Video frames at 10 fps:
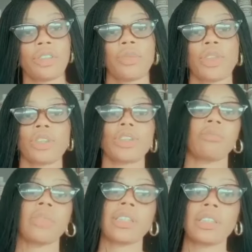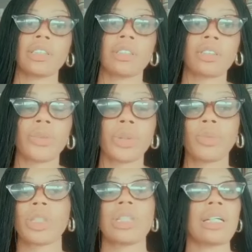from just mixing cream
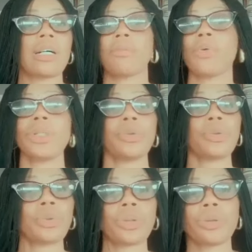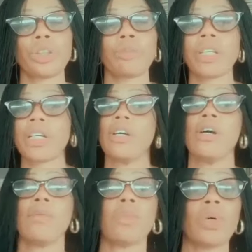together, 0.2 serum there,
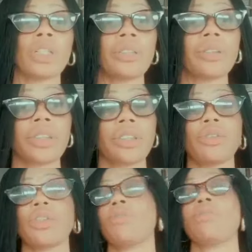0.3 serum,